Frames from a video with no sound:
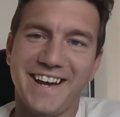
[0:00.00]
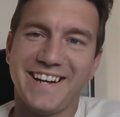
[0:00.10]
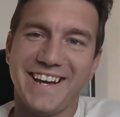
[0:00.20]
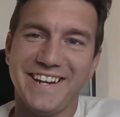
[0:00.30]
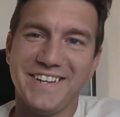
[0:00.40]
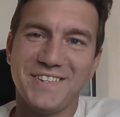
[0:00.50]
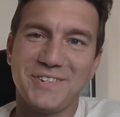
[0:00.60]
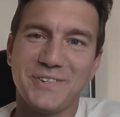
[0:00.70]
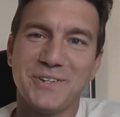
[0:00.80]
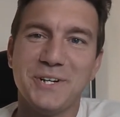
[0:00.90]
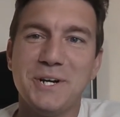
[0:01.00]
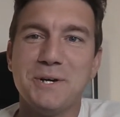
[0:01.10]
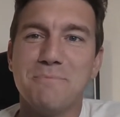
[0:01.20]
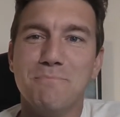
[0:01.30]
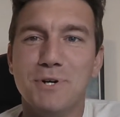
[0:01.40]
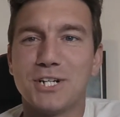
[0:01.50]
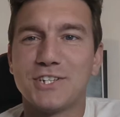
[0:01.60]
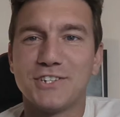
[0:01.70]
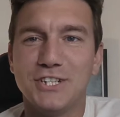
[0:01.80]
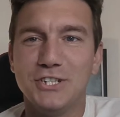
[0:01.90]
I got other
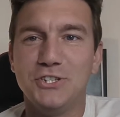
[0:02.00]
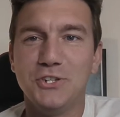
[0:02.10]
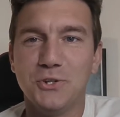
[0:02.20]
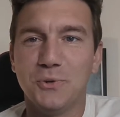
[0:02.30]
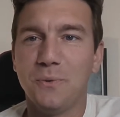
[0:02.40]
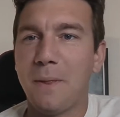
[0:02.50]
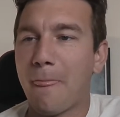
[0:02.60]
books to do,